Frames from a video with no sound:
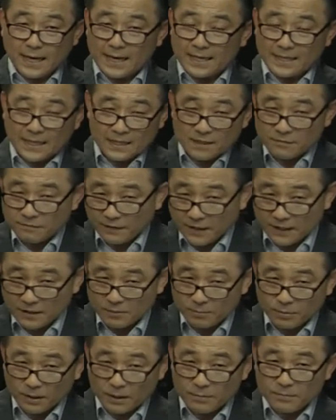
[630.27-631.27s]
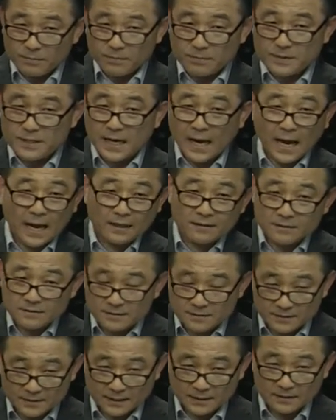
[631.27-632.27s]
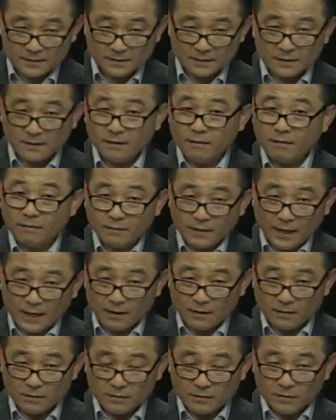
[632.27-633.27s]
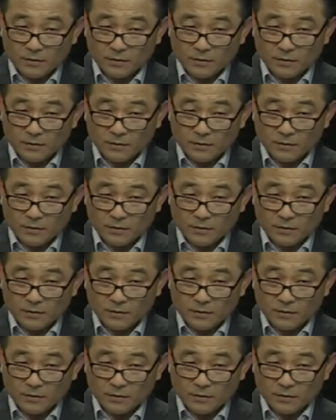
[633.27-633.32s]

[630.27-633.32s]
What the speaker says: identify the problem and handles it there.